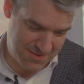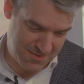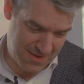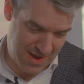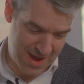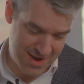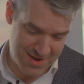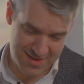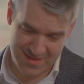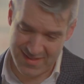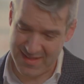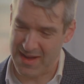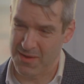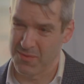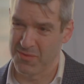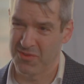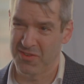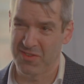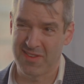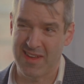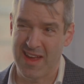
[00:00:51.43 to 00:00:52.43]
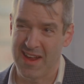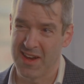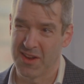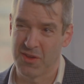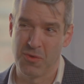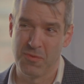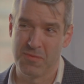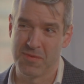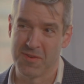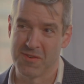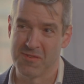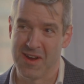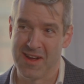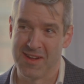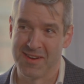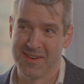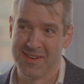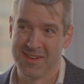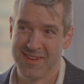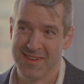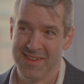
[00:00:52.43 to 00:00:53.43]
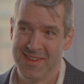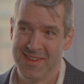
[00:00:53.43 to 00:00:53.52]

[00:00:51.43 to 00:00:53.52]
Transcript: honestly, I was just kind of goofing around.